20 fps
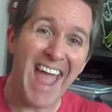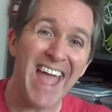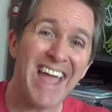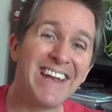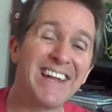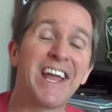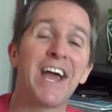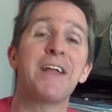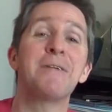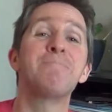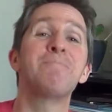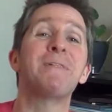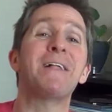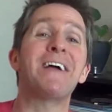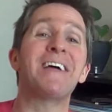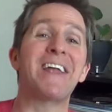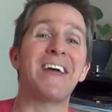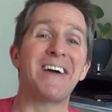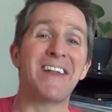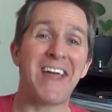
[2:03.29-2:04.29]
and you gotta
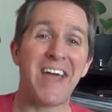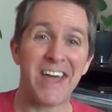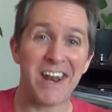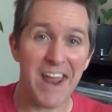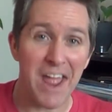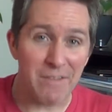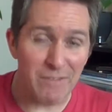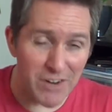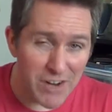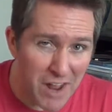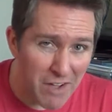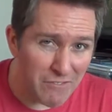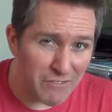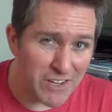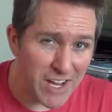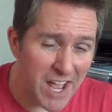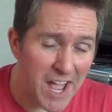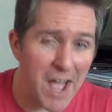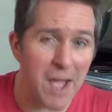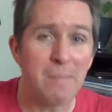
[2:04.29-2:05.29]
plan out how to have
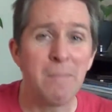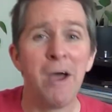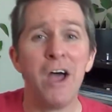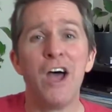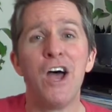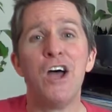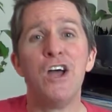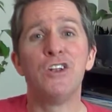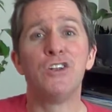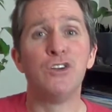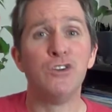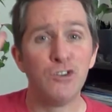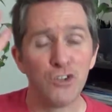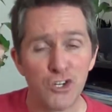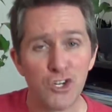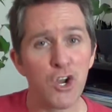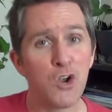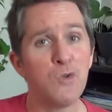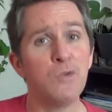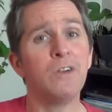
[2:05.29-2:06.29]
enough time to
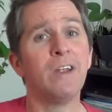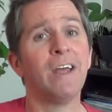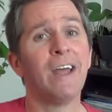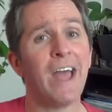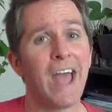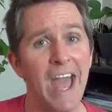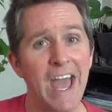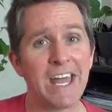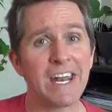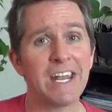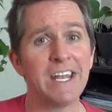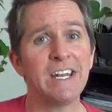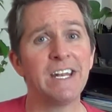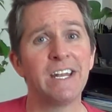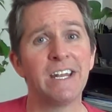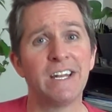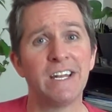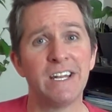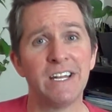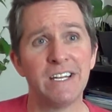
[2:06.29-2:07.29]
shoot,
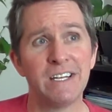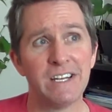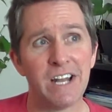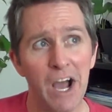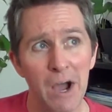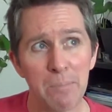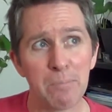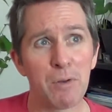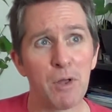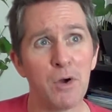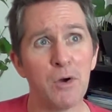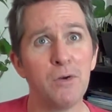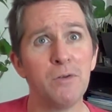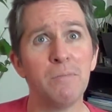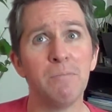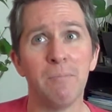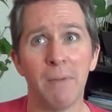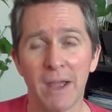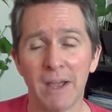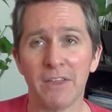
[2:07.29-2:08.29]
edit,
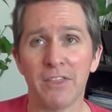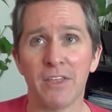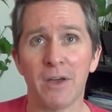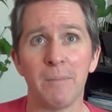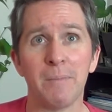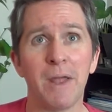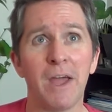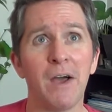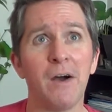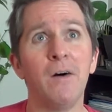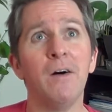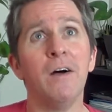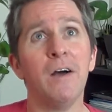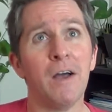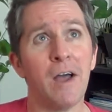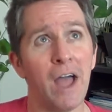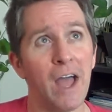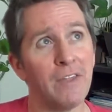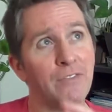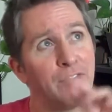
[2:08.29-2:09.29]
upload, make a thumbnail,
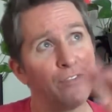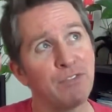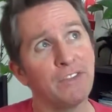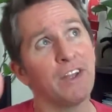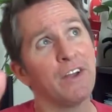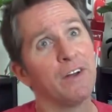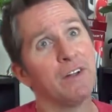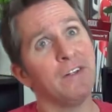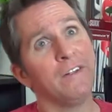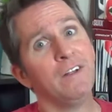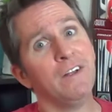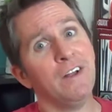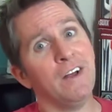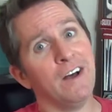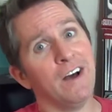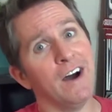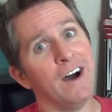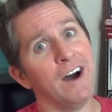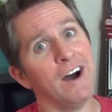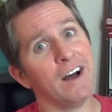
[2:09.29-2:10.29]
and still
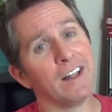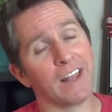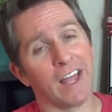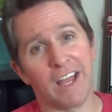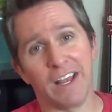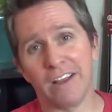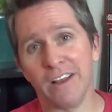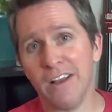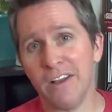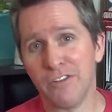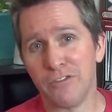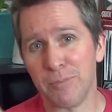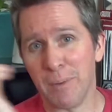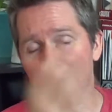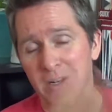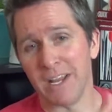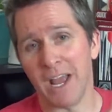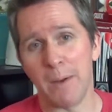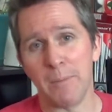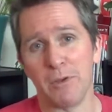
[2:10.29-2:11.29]

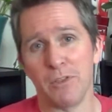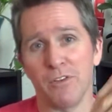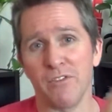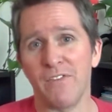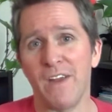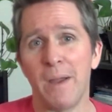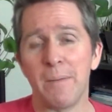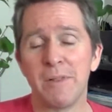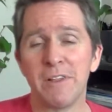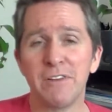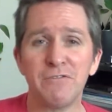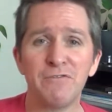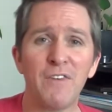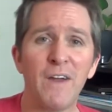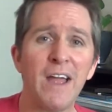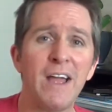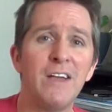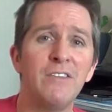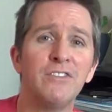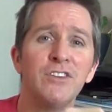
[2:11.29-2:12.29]
spend time with your family and
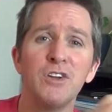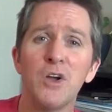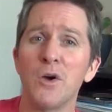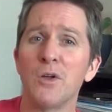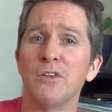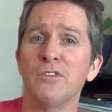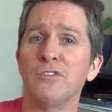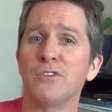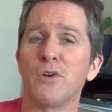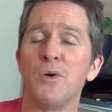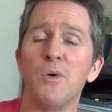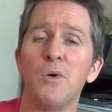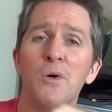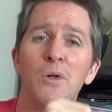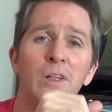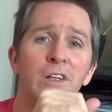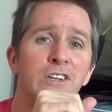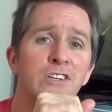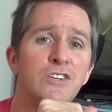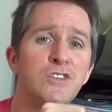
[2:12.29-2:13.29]
friends and go to
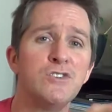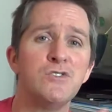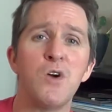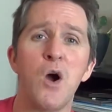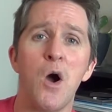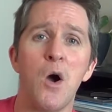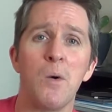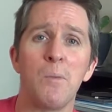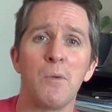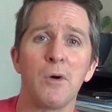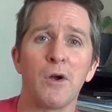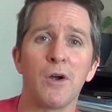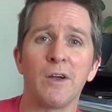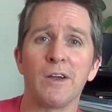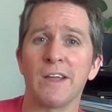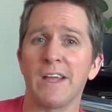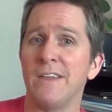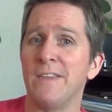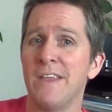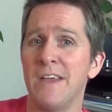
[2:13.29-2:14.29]
school and do
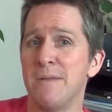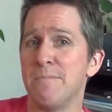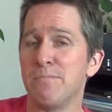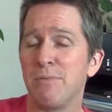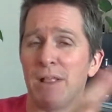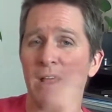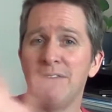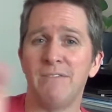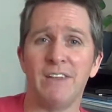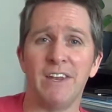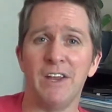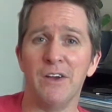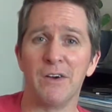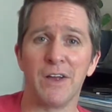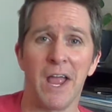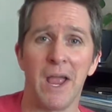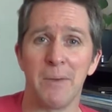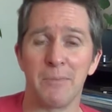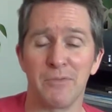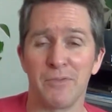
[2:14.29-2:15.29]
homework and then play video
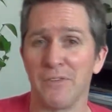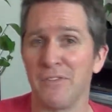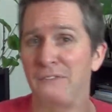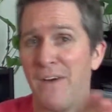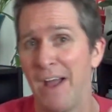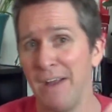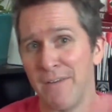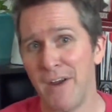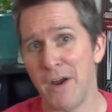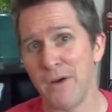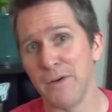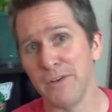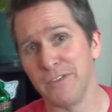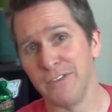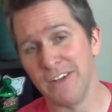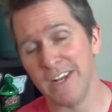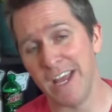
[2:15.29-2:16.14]
games for 5 hours a